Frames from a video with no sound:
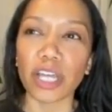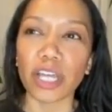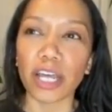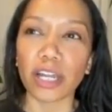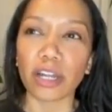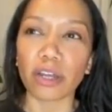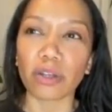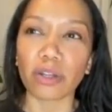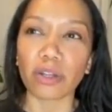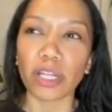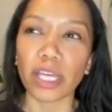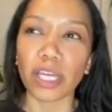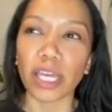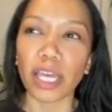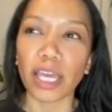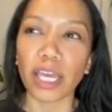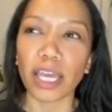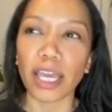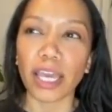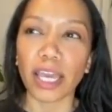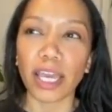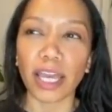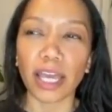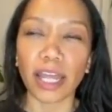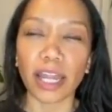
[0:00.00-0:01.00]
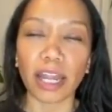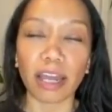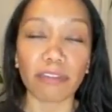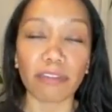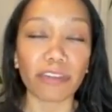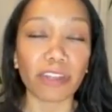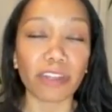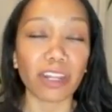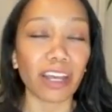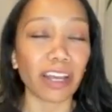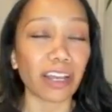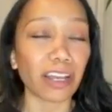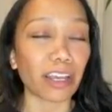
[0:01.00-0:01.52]
not only in, I
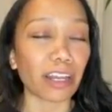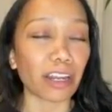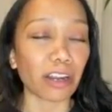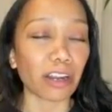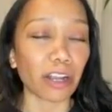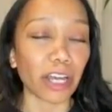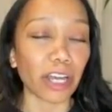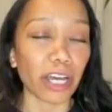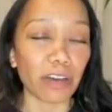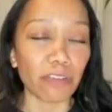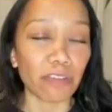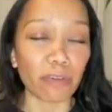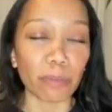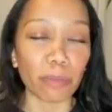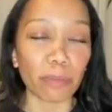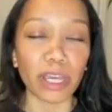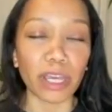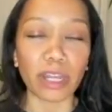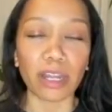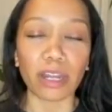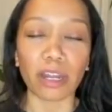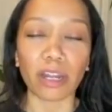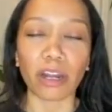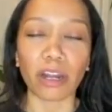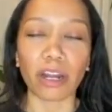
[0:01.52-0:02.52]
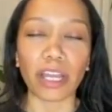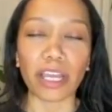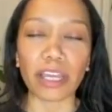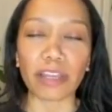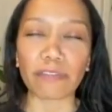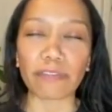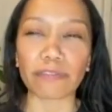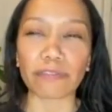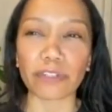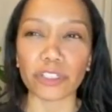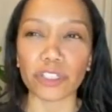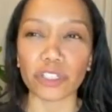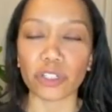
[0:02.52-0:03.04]
feel like, in our government and our
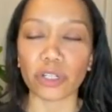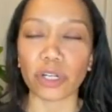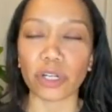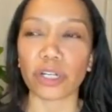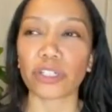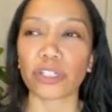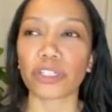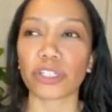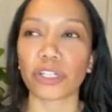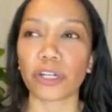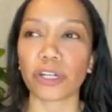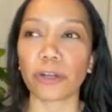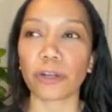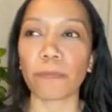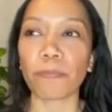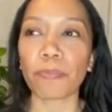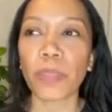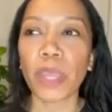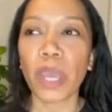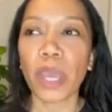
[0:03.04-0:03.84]
infrastructure,